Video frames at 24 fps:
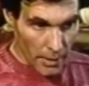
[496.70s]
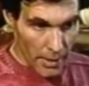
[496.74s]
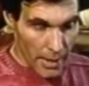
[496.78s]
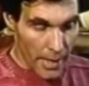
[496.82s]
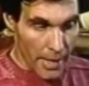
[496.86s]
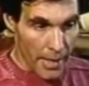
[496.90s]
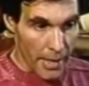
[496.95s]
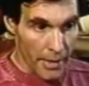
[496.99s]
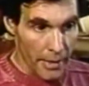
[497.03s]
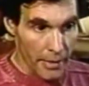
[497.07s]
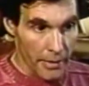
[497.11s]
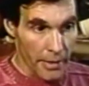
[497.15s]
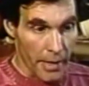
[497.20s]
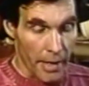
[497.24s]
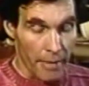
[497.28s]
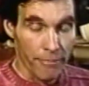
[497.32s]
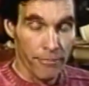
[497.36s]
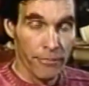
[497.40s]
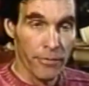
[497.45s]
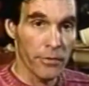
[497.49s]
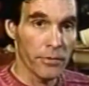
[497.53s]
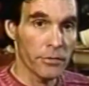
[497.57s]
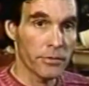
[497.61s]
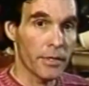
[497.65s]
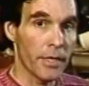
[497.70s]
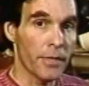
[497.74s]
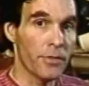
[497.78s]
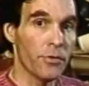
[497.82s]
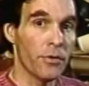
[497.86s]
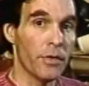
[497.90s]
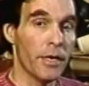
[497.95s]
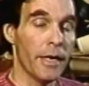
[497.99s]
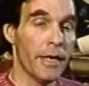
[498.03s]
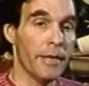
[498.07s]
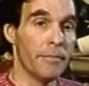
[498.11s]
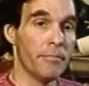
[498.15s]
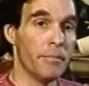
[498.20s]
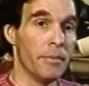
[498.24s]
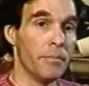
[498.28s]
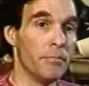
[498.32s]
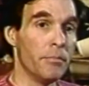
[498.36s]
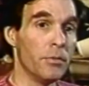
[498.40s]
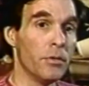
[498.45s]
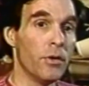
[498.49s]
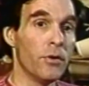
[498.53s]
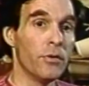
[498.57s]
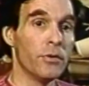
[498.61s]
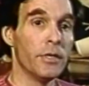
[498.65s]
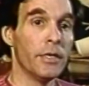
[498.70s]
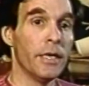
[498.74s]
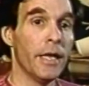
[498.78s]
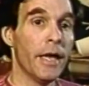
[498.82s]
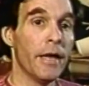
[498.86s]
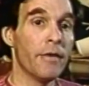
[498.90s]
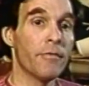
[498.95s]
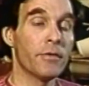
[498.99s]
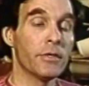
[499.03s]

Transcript: And at first I thought I had been blown in half,